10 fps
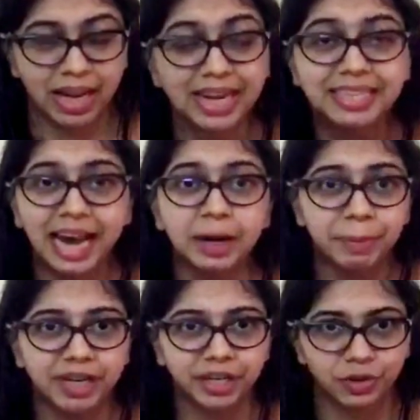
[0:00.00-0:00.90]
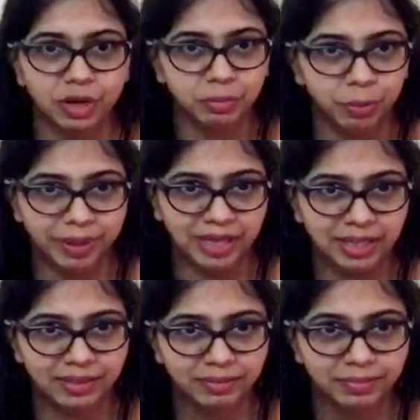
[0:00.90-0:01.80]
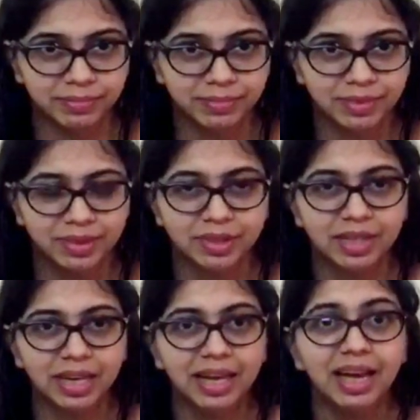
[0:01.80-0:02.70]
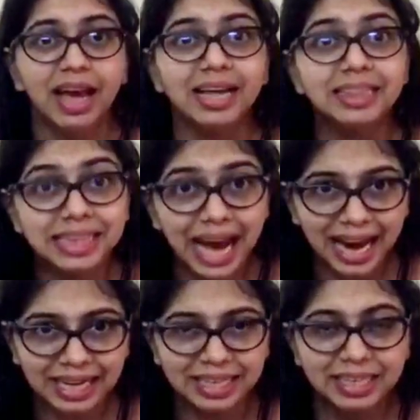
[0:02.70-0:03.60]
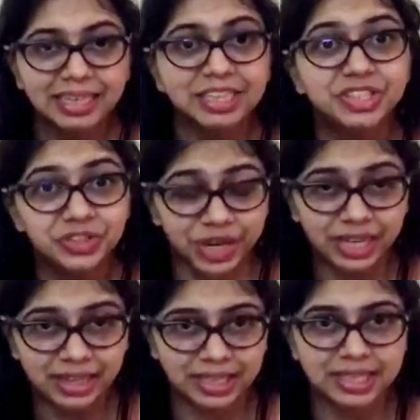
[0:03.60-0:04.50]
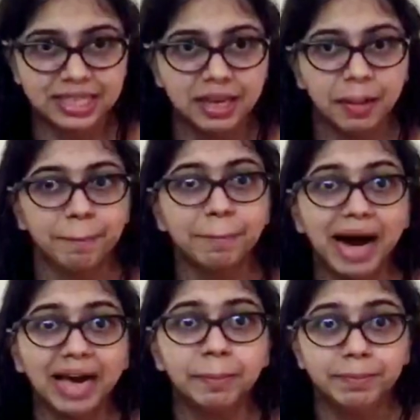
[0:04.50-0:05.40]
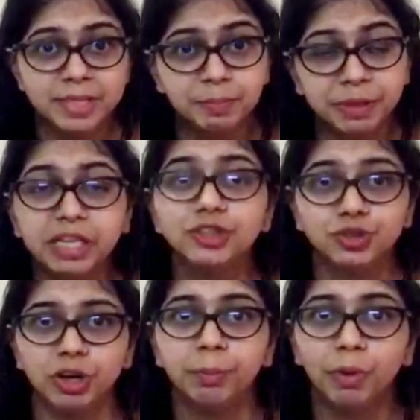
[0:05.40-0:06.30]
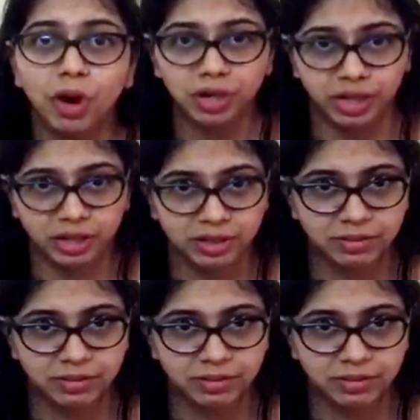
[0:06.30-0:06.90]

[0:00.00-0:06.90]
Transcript: at that particular moment. And that strengthens my spiritual bond.